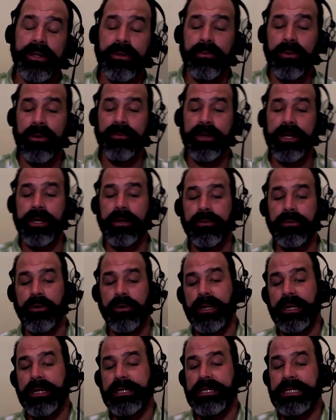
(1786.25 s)
And the Ring Video
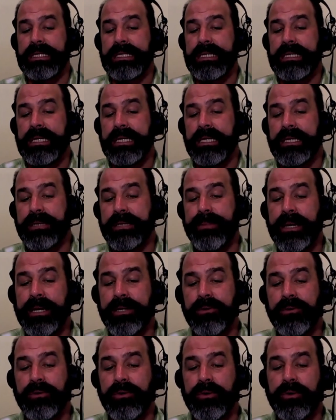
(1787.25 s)
Doorbell lets you see and speak
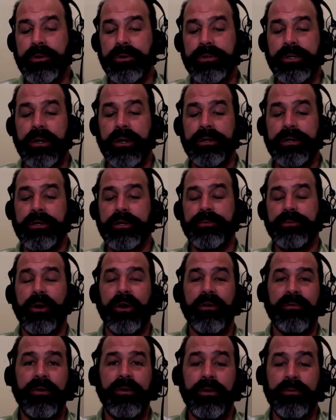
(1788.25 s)
to intruders on your
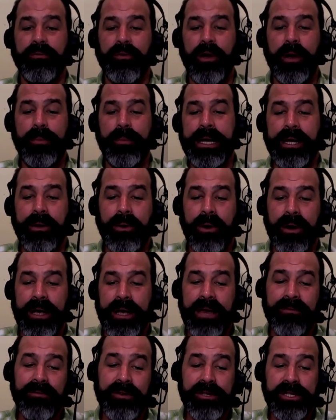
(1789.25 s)
smartphone from anywhere,
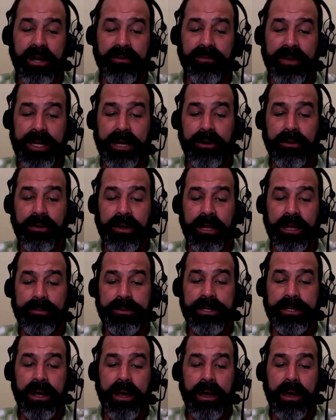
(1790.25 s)
even share video
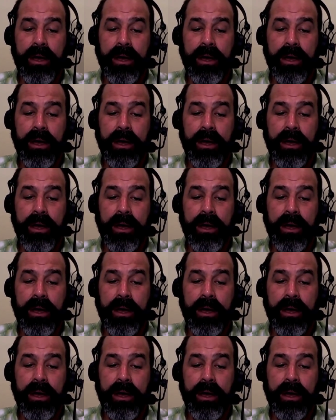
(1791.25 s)
clips